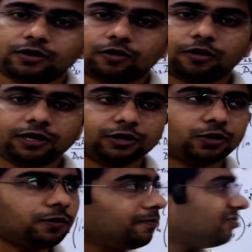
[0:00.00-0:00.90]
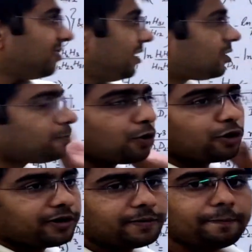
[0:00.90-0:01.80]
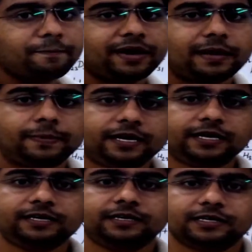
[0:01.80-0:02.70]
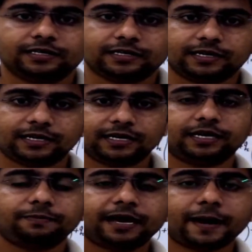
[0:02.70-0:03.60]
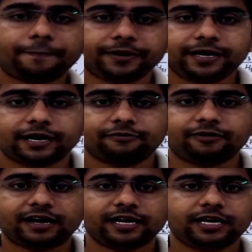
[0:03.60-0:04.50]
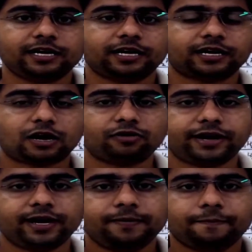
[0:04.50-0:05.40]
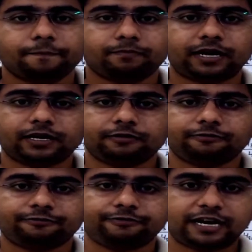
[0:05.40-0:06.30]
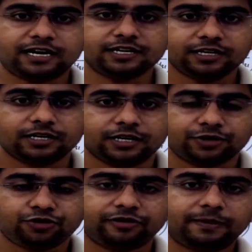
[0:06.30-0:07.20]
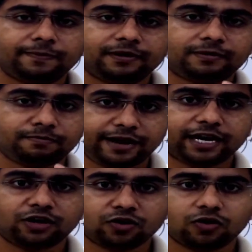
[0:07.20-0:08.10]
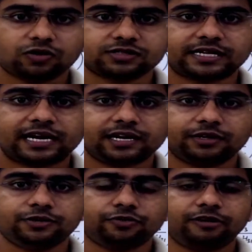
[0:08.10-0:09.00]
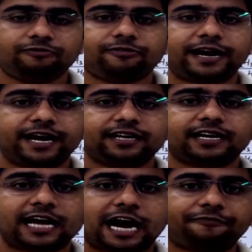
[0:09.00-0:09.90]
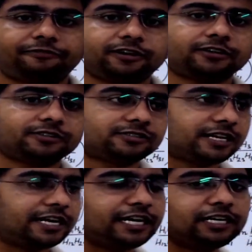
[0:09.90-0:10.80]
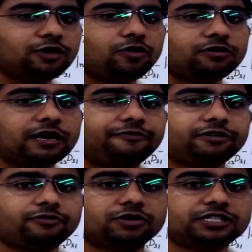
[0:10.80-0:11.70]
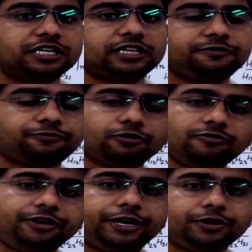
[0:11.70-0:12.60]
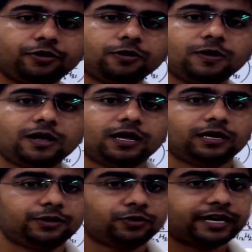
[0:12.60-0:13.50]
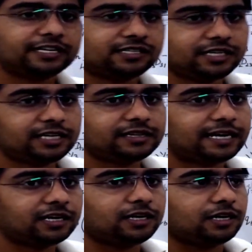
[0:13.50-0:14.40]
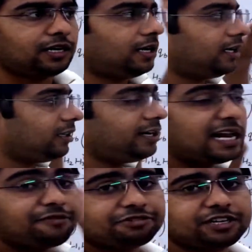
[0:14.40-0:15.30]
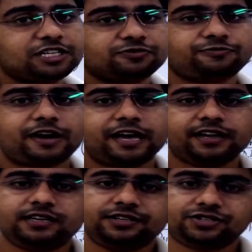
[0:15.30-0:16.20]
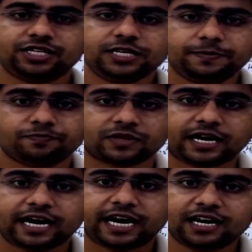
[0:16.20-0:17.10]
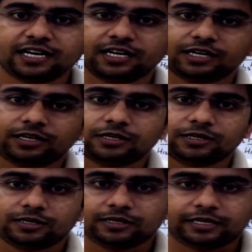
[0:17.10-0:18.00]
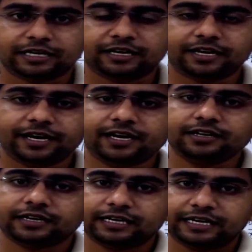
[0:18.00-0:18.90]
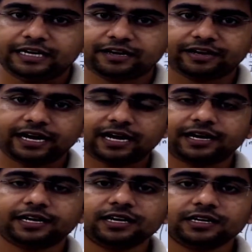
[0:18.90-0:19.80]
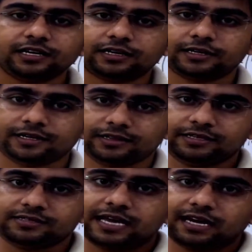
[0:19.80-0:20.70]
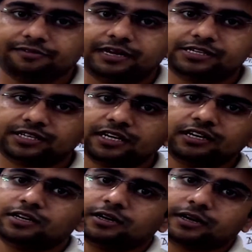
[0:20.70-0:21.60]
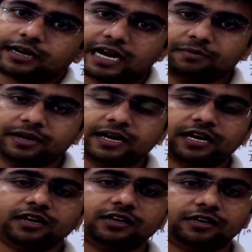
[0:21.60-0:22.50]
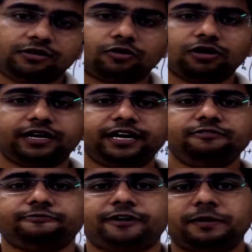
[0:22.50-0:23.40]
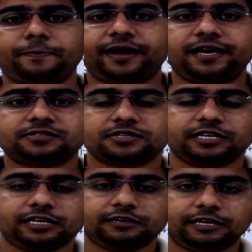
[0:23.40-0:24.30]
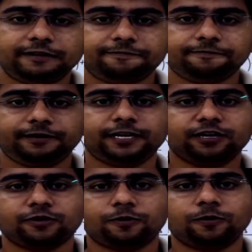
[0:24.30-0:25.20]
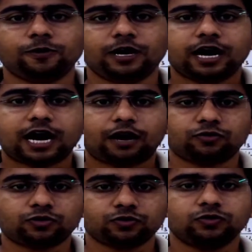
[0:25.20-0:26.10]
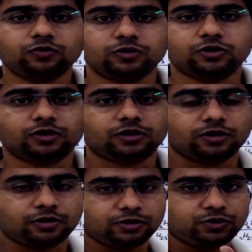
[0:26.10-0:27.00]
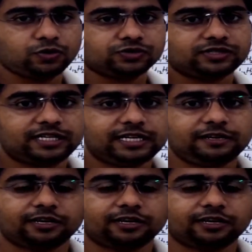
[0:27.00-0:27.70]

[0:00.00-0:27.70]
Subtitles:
Although this board may appear very crowded, but when you will make notes, then you will find that after studying or after watching the full video, you can see that the derivation is very easy, and indeed in reality this derivation can be done only in one page if we know how to use the